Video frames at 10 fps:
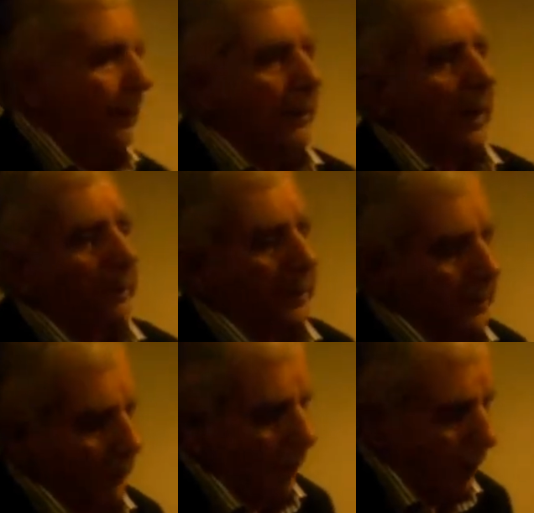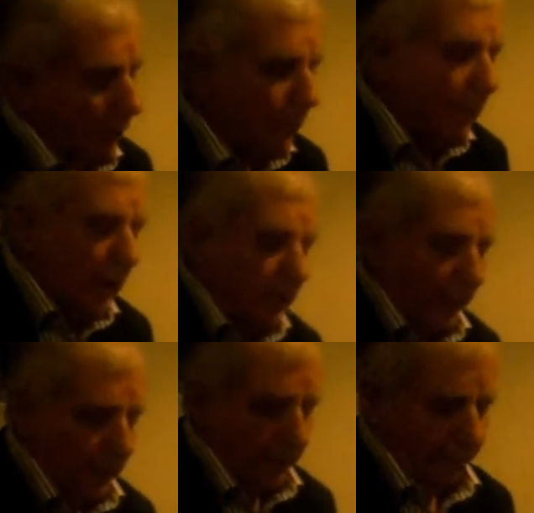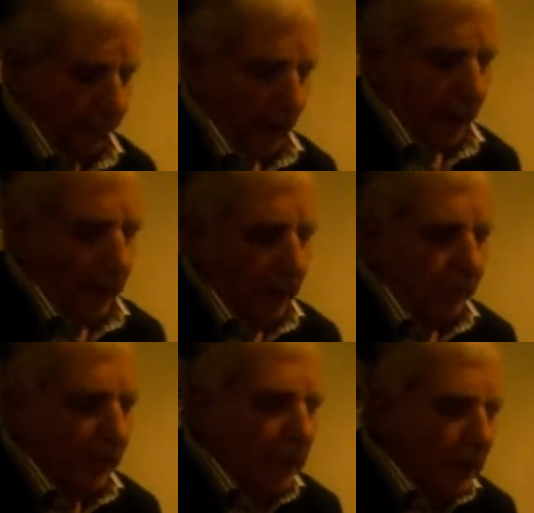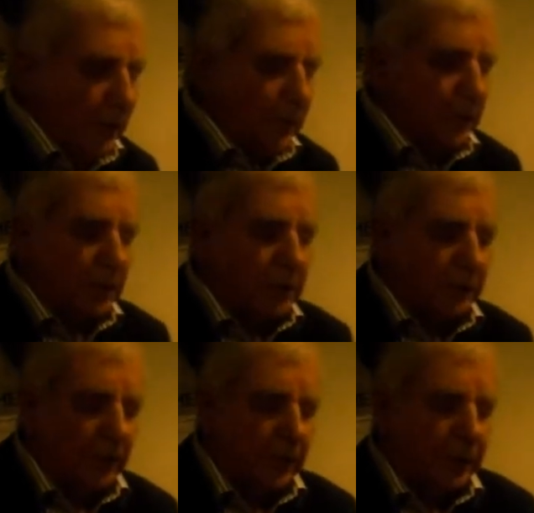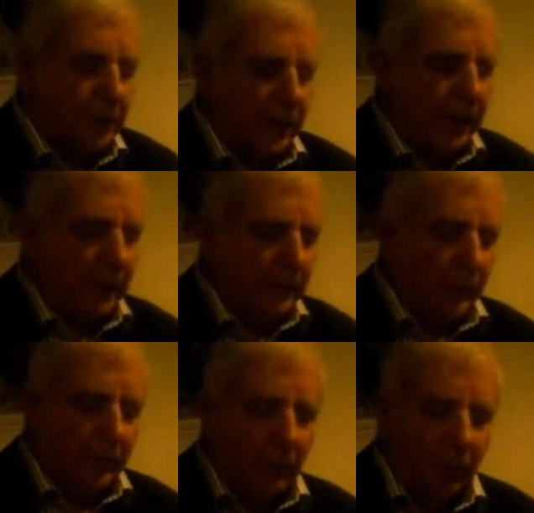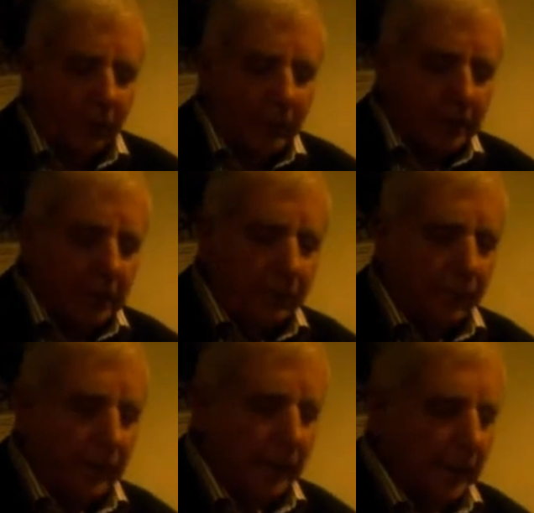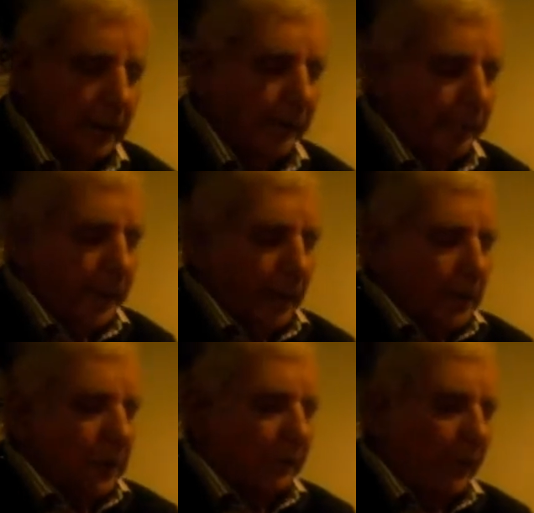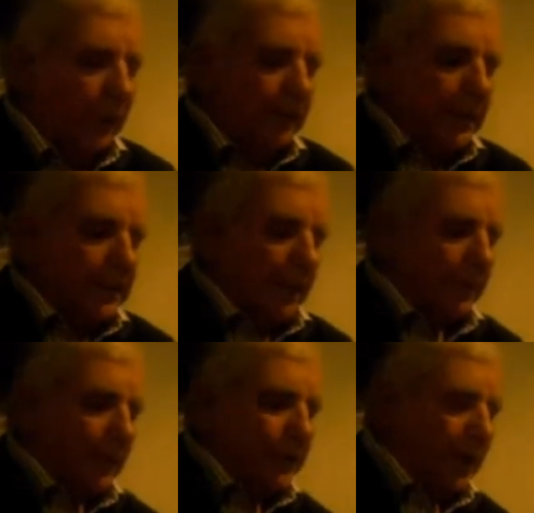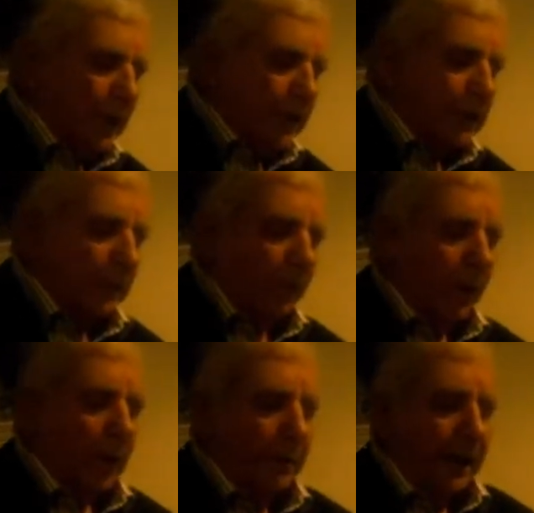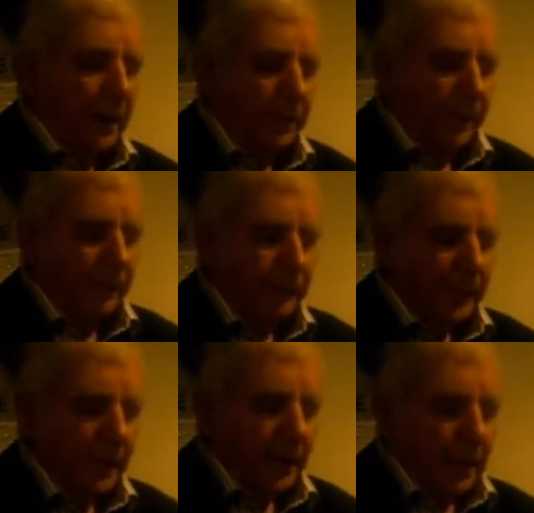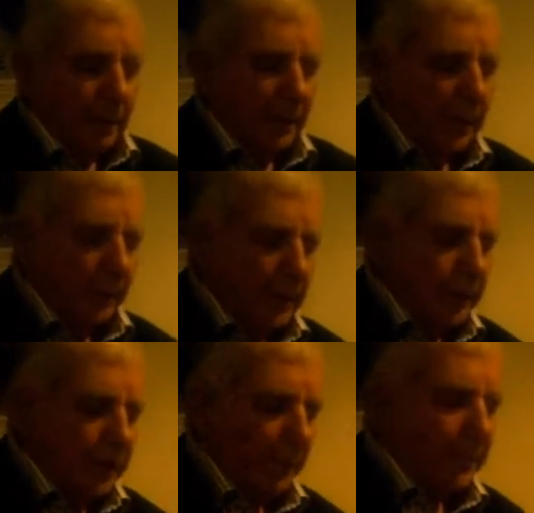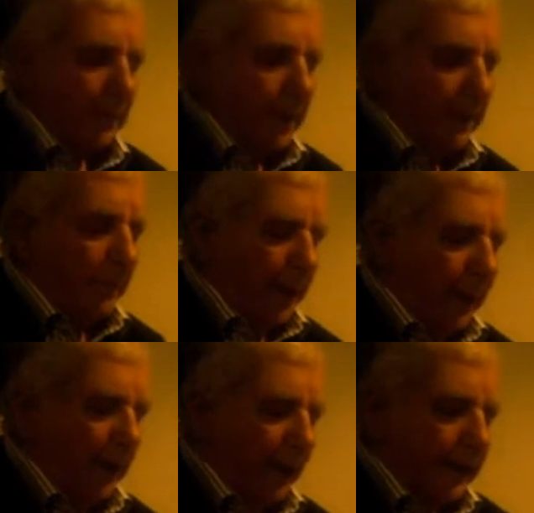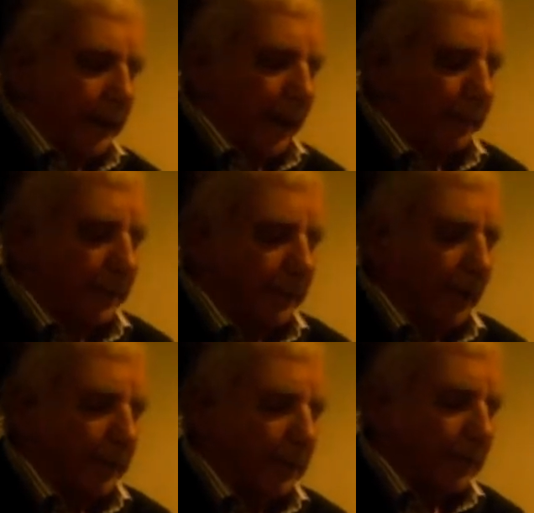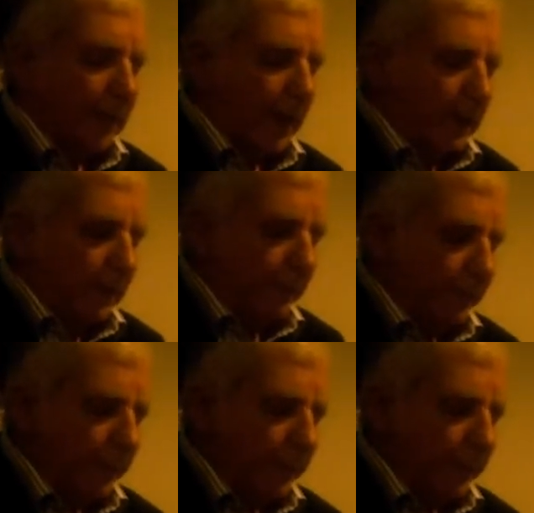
Manley Hopkins award way back. For years you stood in the shade unnoticed, surviving several changes of wallpaper between the chipped milkmaid and the cap of the Monty Granny,